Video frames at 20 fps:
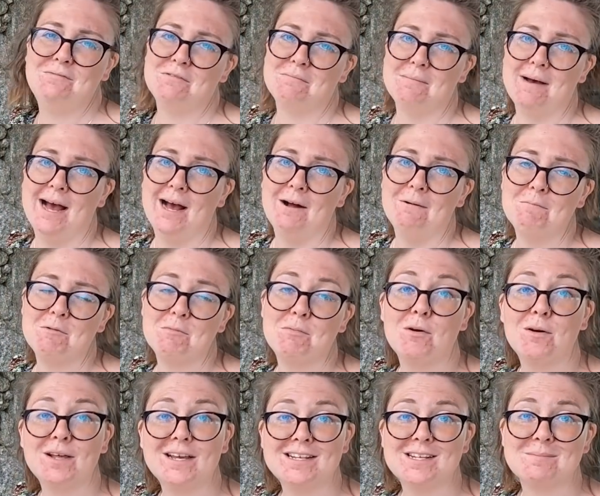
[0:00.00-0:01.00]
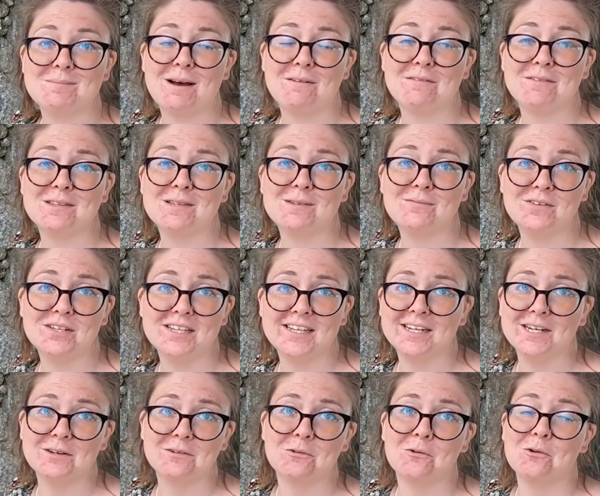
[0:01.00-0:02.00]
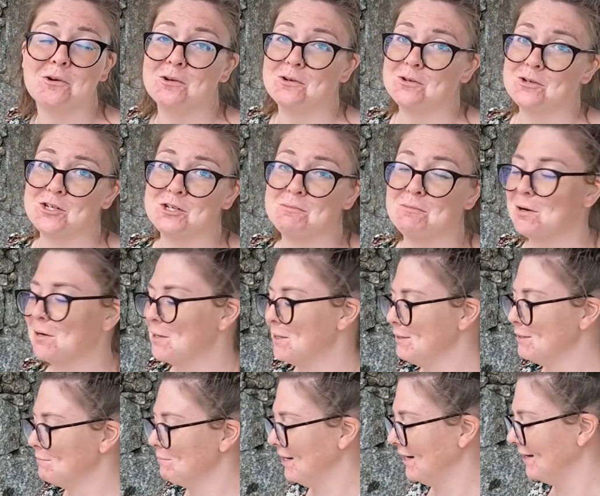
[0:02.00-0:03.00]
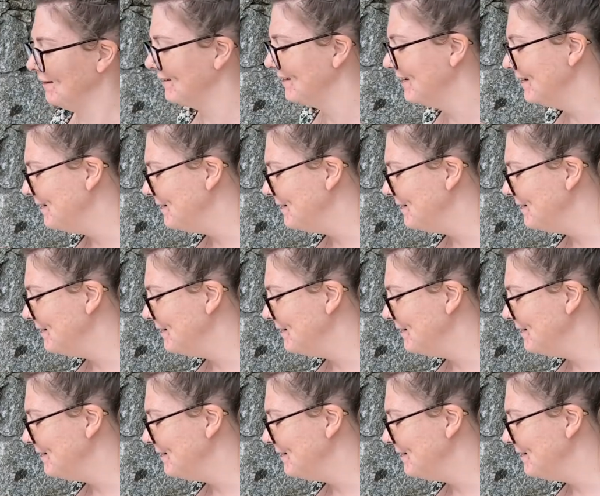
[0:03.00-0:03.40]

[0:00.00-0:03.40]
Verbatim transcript: amount. We'll probably end up having this for dinner or lunch tomorrow as well.